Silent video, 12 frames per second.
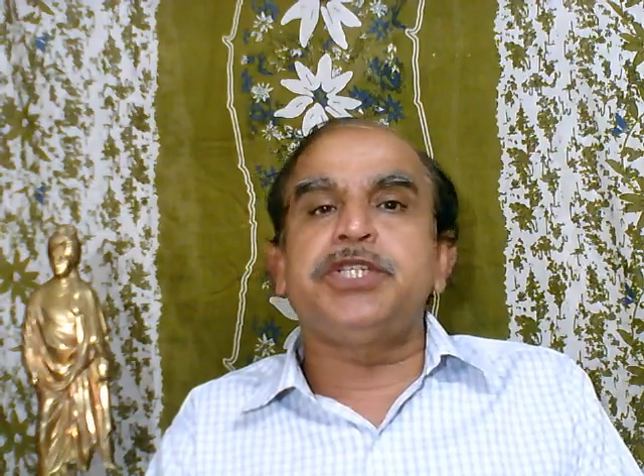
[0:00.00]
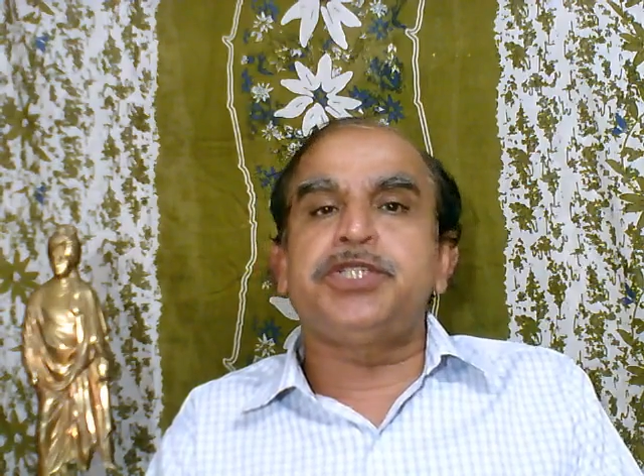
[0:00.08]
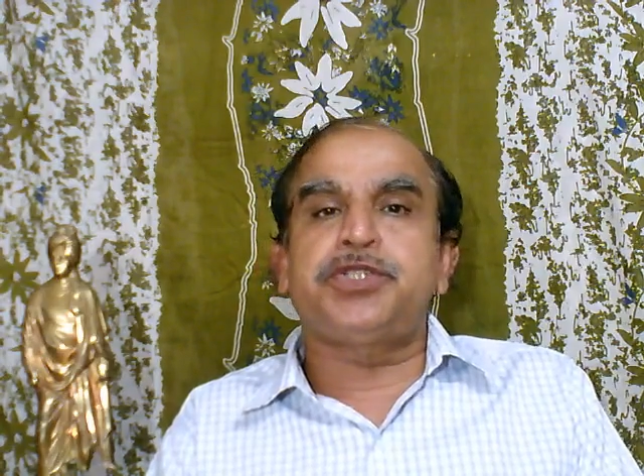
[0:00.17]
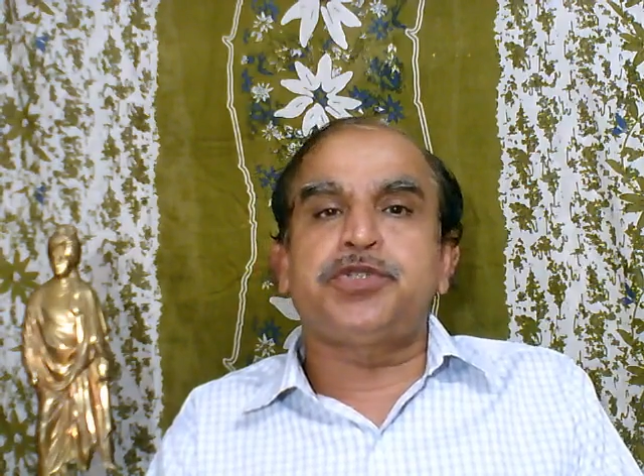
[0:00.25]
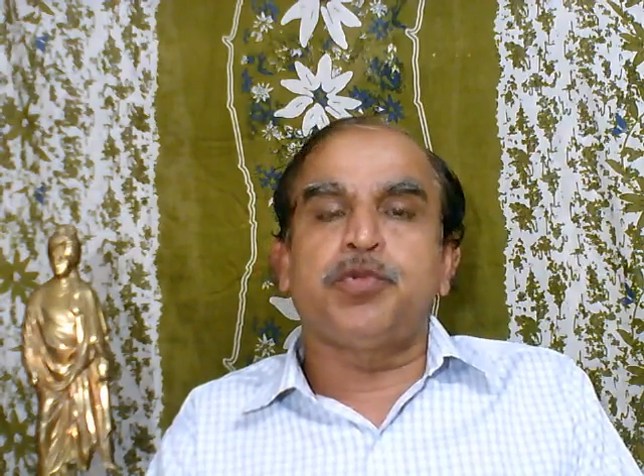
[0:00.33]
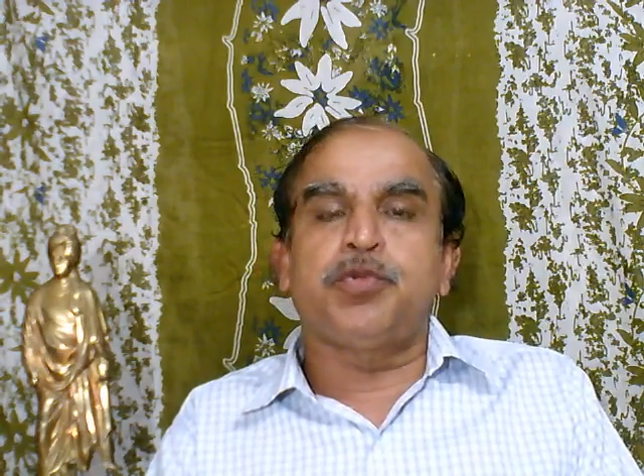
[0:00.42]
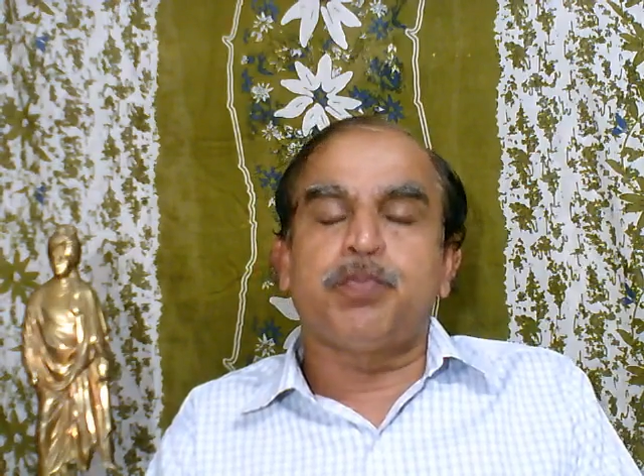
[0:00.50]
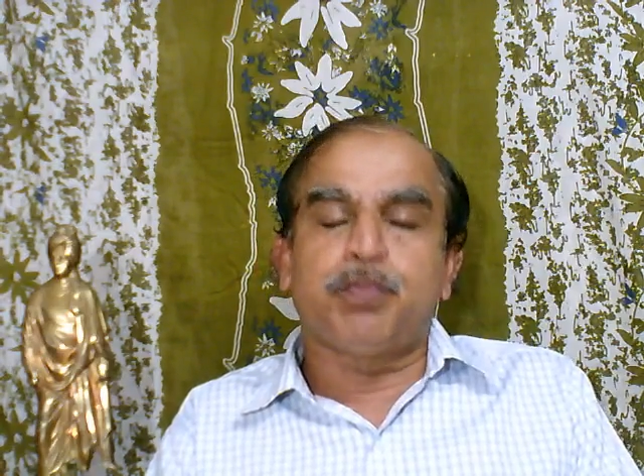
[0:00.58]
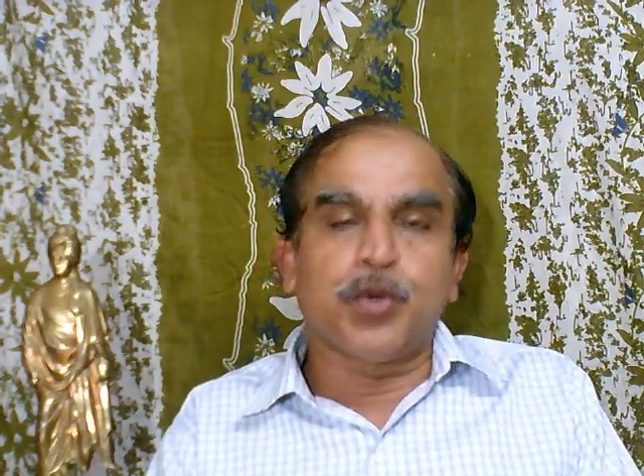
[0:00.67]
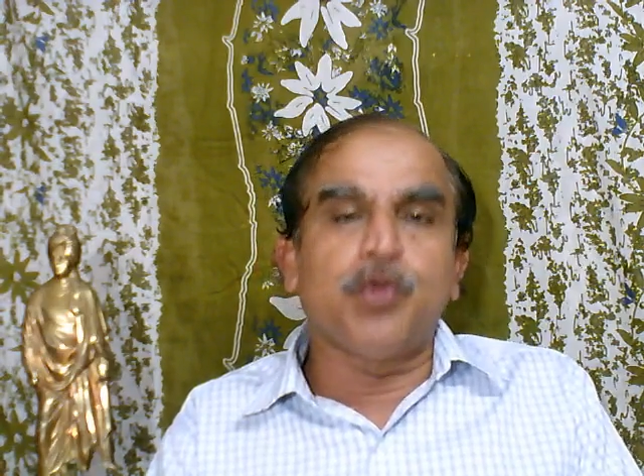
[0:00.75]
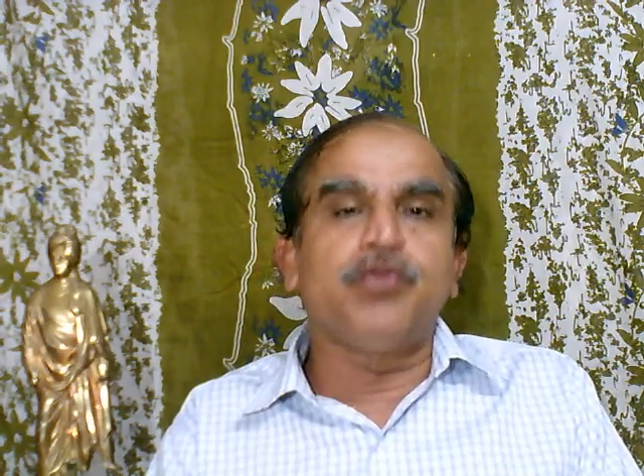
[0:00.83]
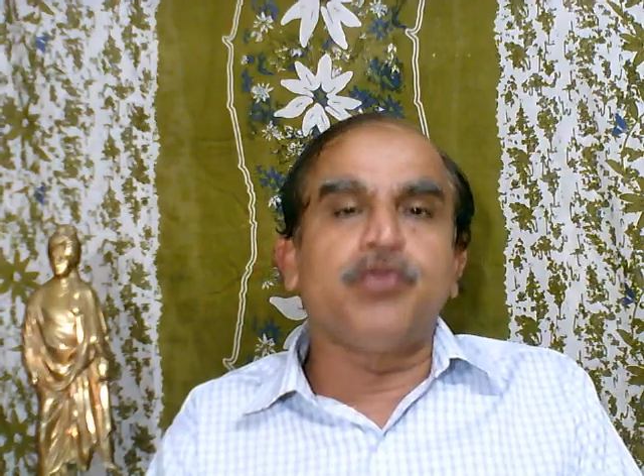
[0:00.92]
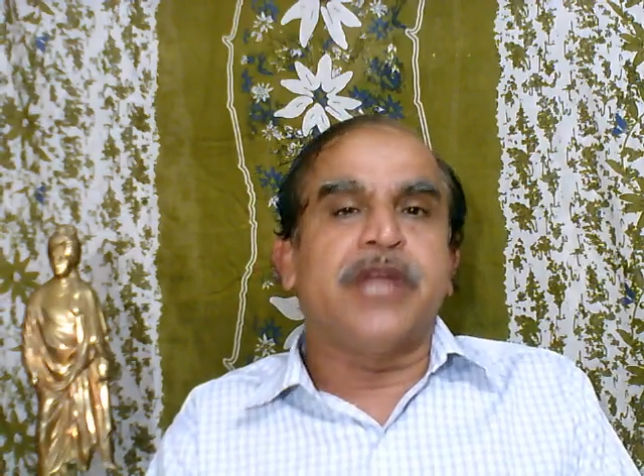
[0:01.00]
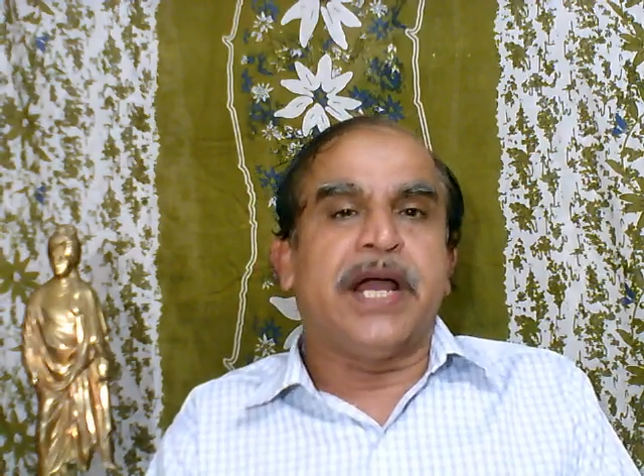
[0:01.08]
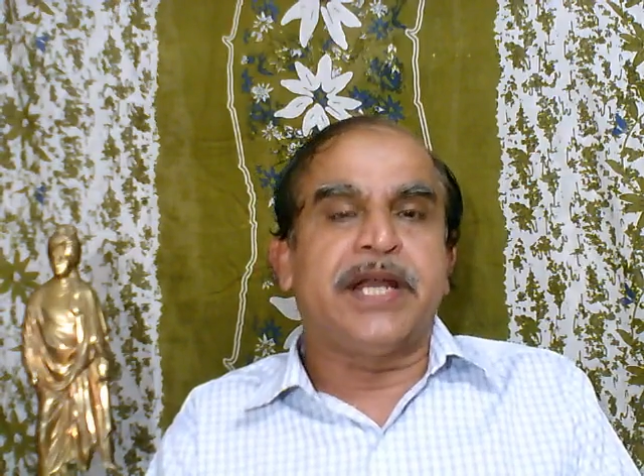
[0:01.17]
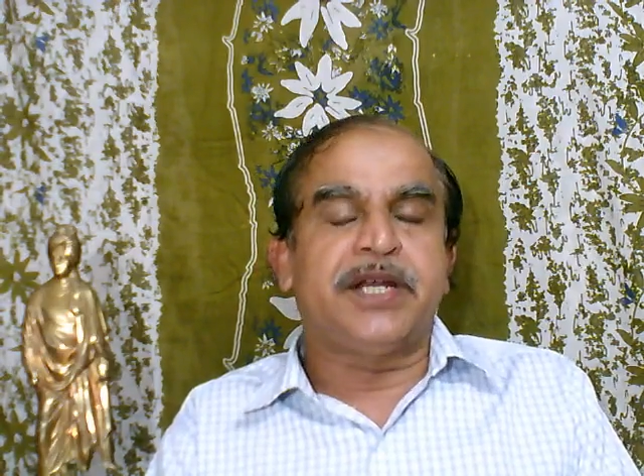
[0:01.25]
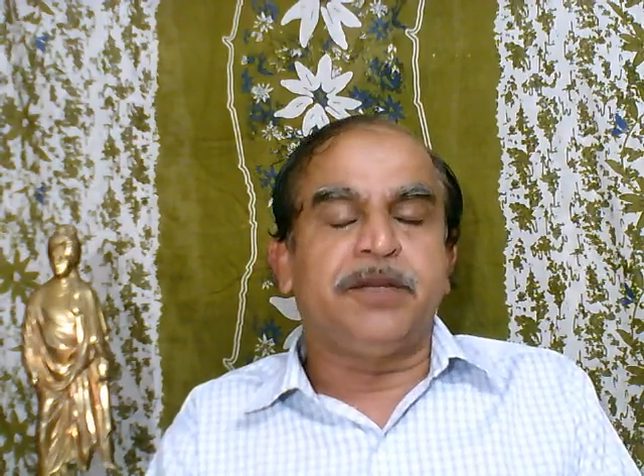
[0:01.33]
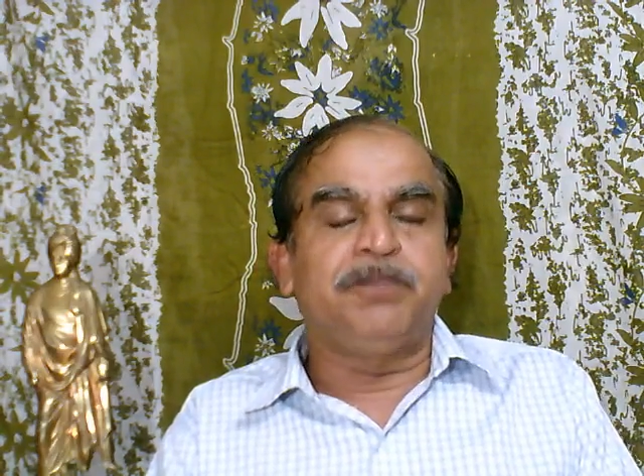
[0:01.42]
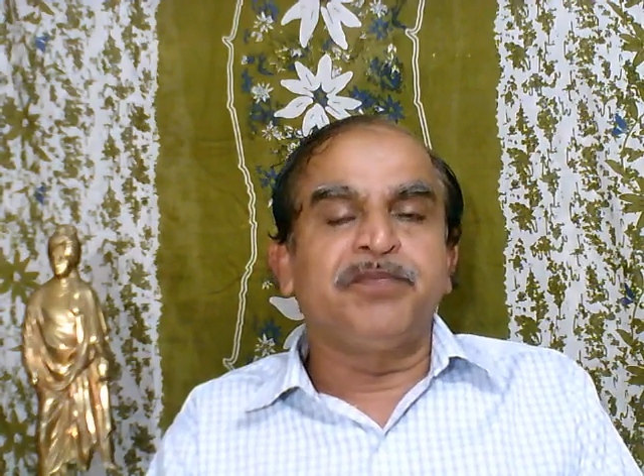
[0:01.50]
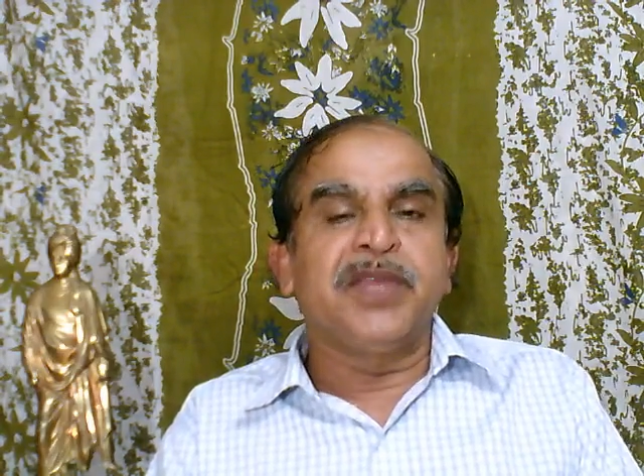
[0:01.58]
is to prove that